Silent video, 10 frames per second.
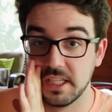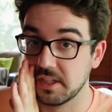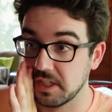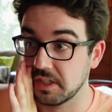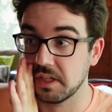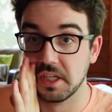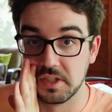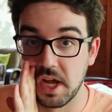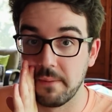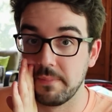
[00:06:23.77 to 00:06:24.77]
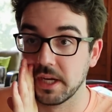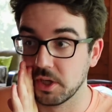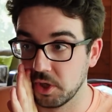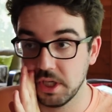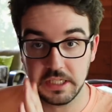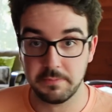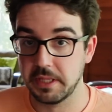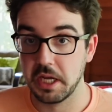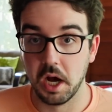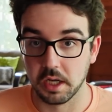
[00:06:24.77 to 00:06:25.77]
This season has not been good. It's been
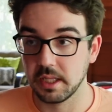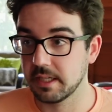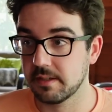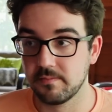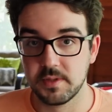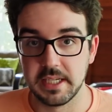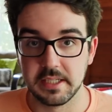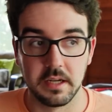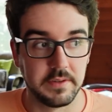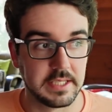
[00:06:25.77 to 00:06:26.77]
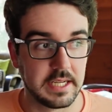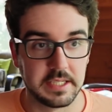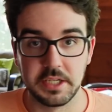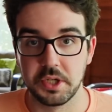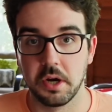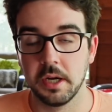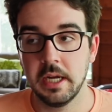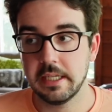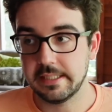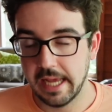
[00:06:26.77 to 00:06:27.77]
the ugliest season of his SHR
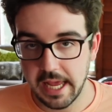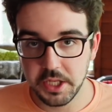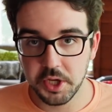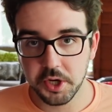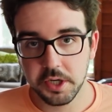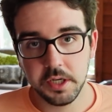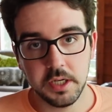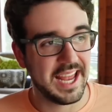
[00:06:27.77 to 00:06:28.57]
tenure.